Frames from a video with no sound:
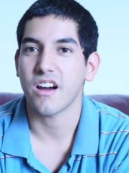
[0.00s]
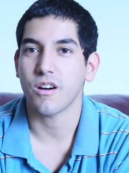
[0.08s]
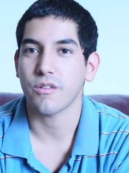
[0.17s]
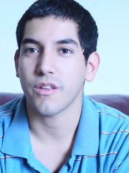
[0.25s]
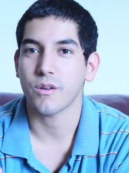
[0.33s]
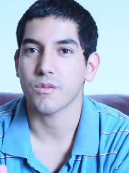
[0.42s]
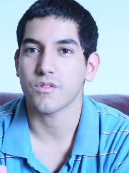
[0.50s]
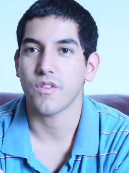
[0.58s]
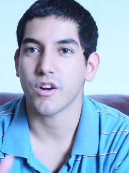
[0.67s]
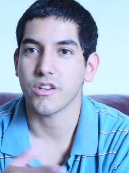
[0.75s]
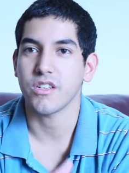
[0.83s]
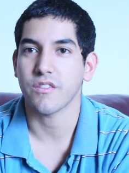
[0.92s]
tell that it was
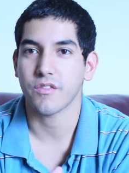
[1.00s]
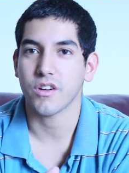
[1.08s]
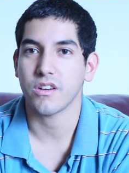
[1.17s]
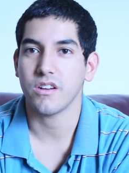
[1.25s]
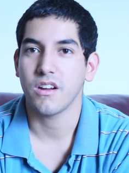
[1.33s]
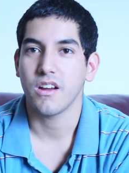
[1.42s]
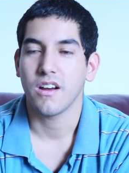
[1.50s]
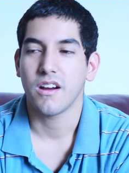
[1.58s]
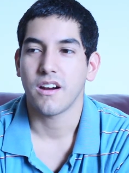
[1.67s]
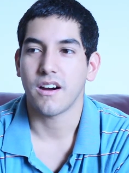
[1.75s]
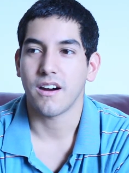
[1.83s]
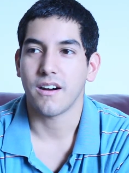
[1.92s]
very different.
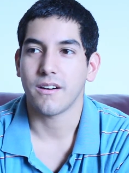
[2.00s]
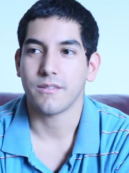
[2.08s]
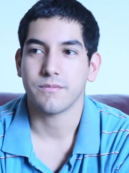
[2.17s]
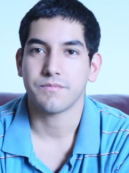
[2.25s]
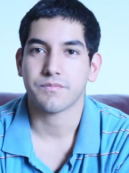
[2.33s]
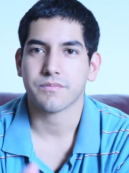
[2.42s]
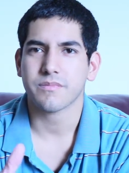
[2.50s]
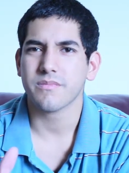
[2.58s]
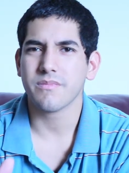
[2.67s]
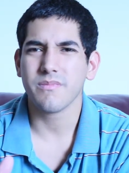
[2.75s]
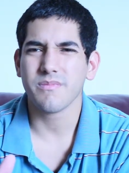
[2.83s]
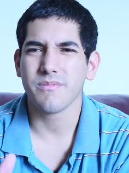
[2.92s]

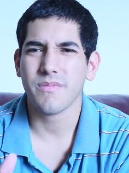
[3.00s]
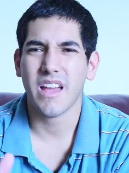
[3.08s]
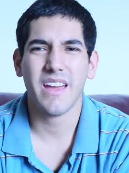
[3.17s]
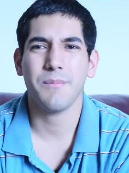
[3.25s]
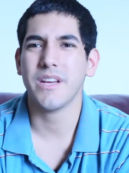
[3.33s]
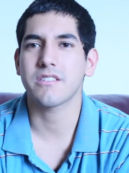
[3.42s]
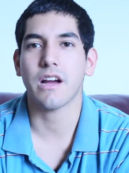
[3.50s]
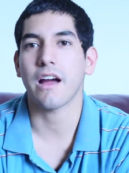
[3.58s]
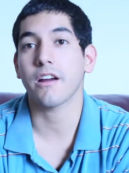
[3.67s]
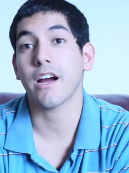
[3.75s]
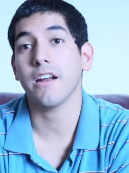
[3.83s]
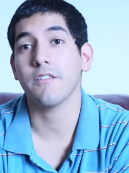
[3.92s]
And
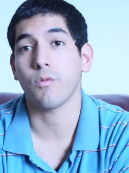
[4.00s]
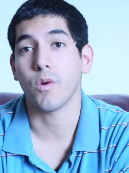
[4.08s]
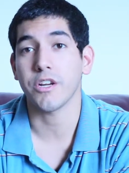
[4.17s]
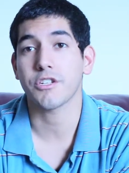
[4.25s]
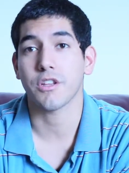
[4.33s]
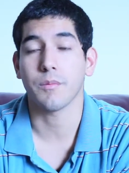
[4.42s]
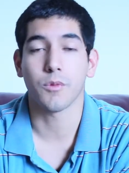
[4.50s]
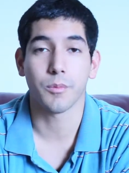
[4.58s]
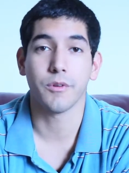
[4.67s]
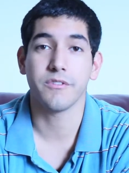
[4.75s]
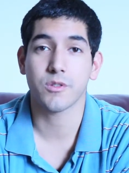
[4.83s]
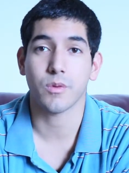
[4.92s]
basically, I kind of wish that
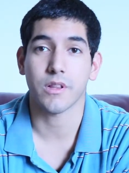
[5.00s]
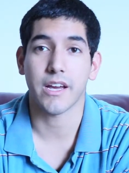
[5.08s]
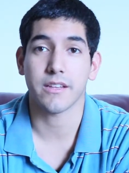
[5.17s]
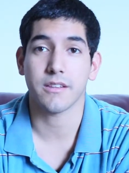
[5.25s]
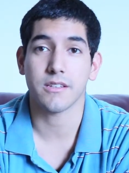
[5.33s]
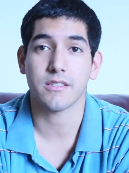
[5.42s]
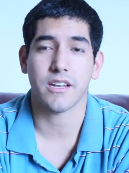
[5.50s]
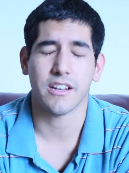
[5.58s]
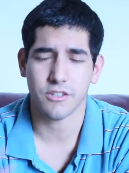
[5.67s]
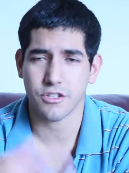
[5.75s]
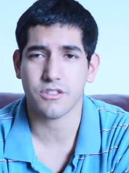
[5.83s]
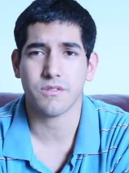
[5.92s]
more movies were like this,
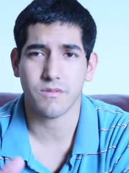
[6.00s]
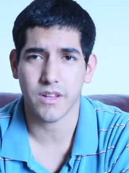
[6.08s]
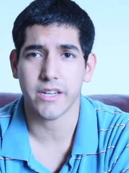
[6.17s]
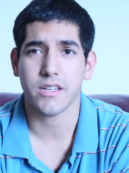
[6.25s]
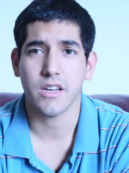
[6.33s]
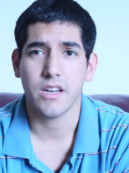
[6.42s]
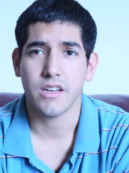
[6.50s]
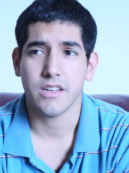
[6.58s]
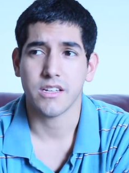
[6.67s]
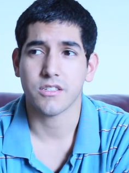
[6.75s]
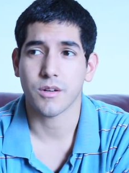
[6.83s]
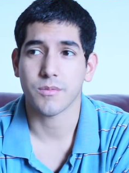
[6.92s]
not just like
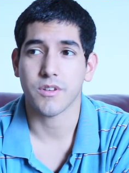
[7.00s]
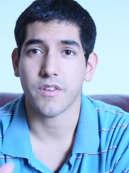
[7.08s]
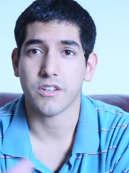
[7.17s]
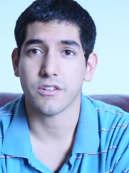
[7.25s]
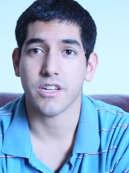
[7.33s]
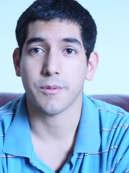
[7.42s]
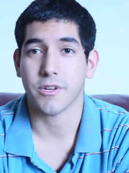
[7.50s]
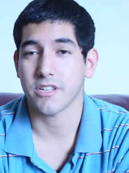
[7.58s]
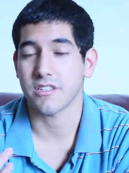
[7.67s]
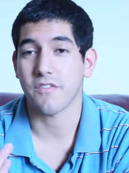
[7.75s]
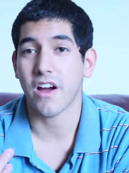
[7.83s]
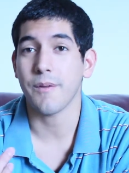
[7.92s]
in terms of entertainment,
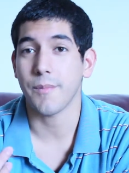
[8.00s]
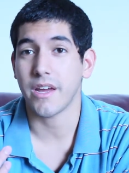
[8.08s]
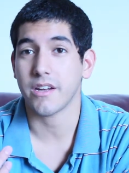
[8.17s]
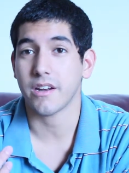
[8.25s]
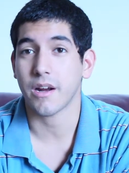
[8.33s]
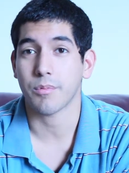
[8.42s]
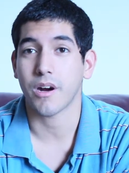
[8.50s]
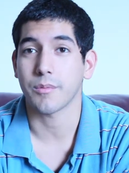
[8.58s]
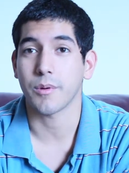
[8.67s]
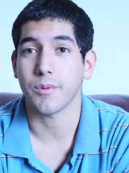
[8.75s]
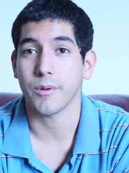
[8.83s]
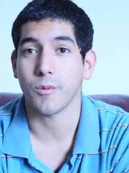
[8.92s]
because if I made it, I
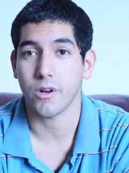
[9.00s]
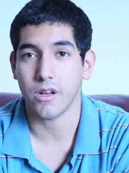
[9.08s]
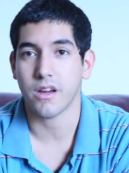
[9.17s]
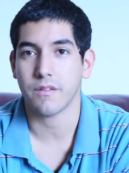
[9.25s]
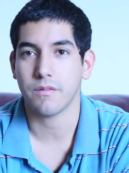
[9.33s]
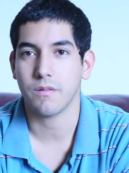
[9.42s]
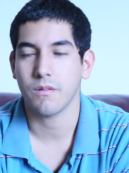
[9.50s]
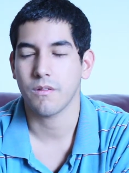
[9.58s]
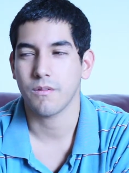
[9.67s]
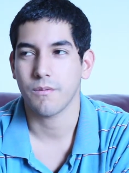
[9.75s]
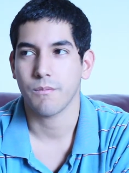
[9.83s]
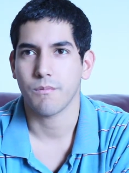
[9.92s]
probably would have
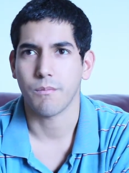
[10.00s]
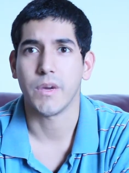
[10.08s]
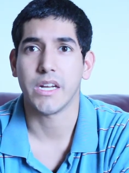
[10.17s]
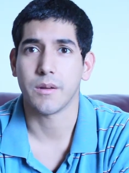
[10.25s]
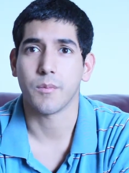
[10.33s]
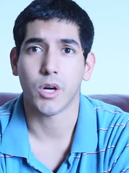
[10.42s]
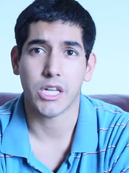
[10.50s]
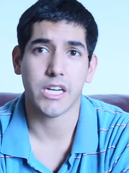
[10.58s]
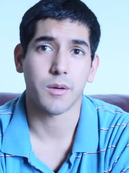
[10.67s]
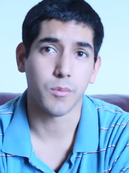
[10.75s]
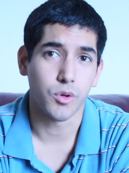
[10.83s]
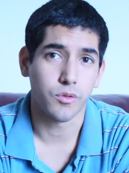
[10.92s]
made it more
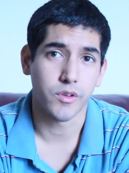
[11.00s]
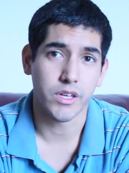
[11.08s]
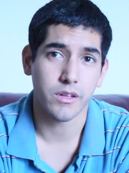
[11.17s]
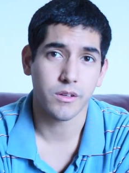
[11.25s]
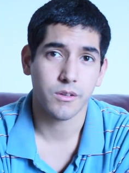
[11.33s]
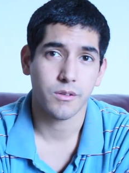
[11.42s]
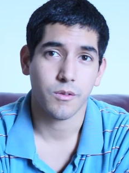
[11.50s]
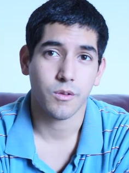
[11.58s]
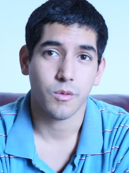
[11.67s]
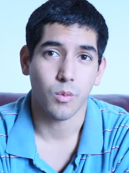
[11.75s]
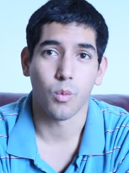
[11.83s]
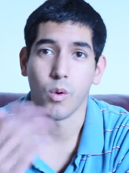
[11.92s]
like a movie
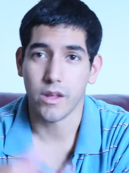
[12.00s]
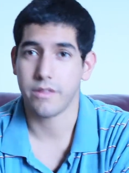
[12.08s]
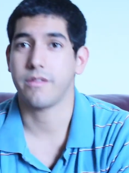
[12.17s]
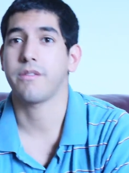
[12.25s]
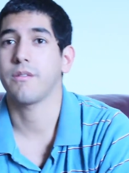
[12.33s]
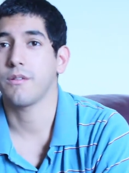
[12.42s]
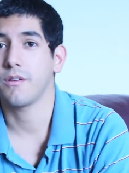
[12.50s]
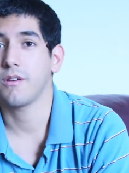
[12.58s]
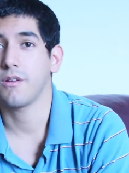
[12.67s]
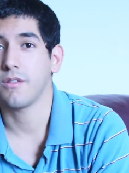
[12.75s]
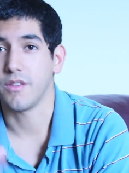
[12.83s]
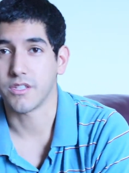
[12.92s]
with
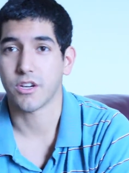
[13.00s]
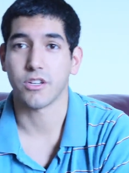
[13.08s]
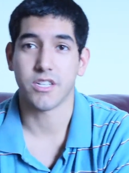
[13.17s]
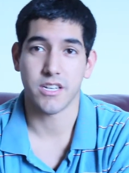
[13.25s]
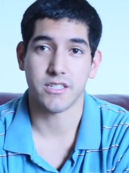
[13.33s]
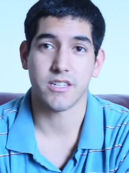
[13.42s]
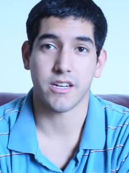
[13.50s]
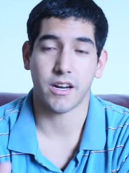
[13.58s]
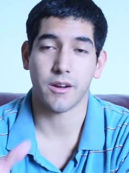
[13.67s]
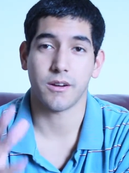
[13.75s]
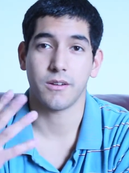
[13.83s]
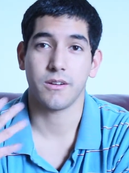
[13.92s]
this artistic